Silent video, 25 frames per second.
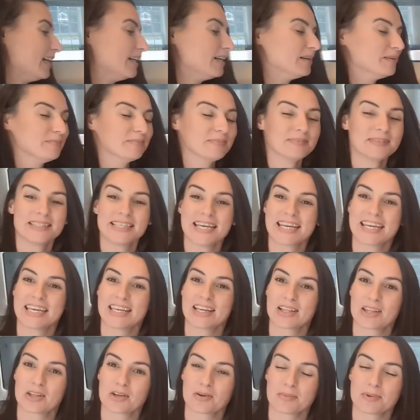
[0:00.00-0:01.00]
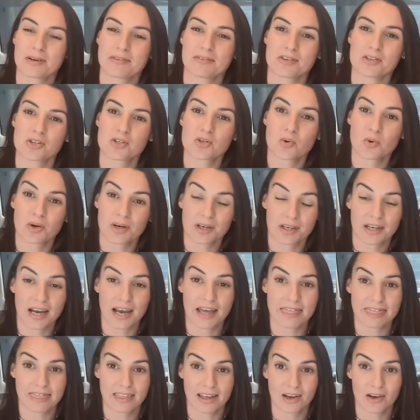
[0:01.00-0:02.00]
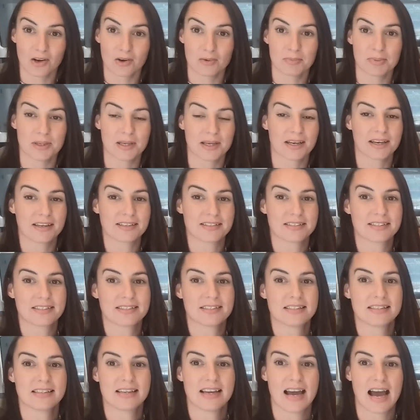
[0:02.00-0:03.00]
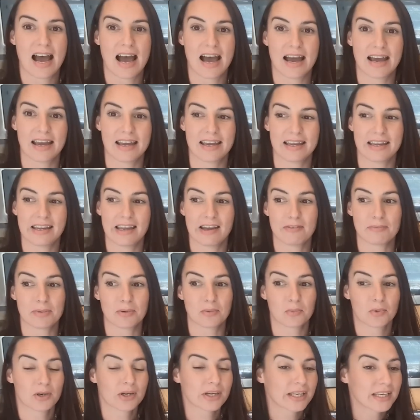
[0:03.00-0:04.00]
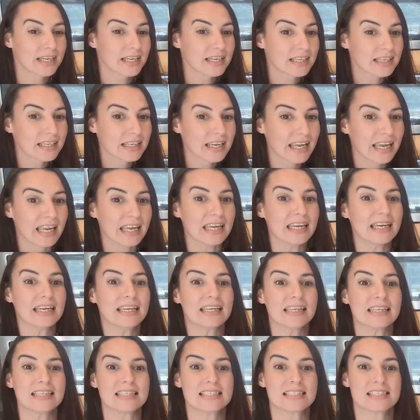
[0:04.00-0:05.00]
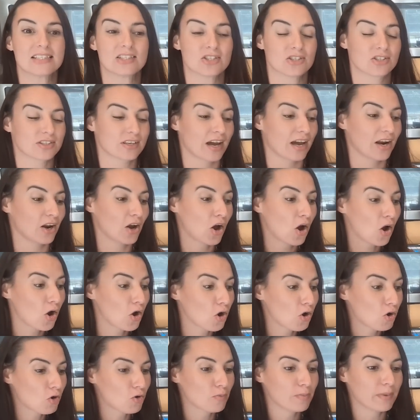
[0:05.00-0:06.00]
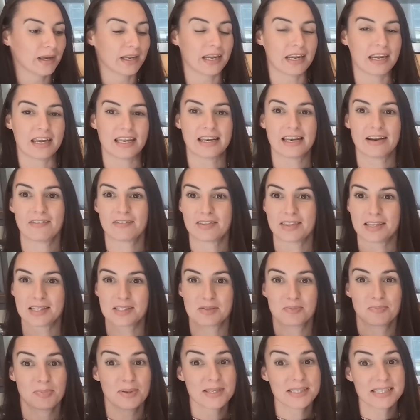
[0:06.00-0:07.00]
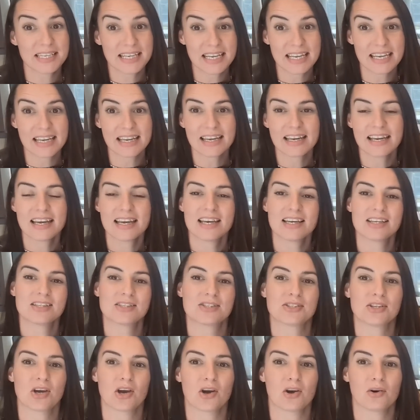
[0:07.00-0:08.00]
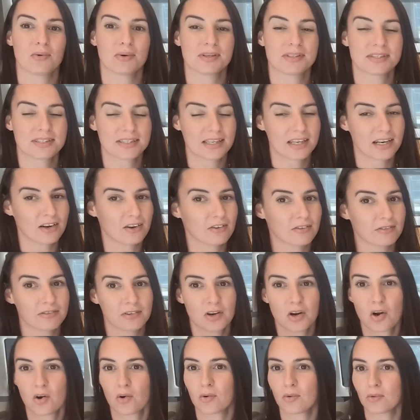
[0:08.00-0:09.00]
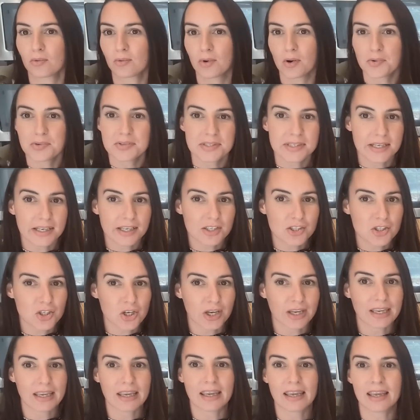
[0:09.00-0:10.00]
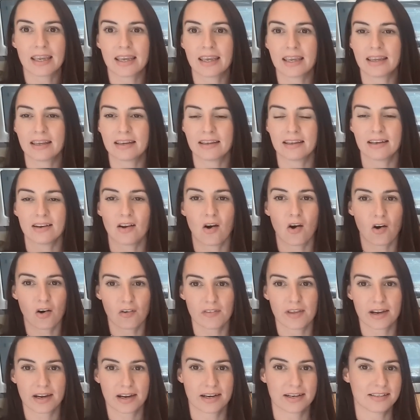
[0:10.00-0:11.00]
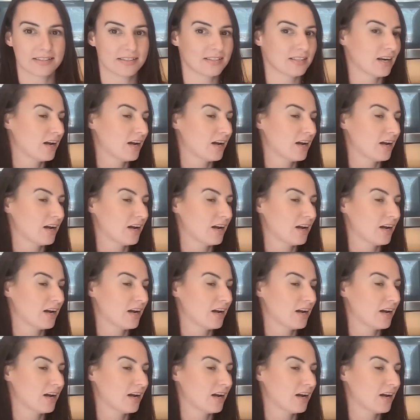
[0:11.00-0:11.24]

am taking a little bit of a shortcut though because I have been working and just got home and everything's busy. So instead of roasting a chicken and all that kind of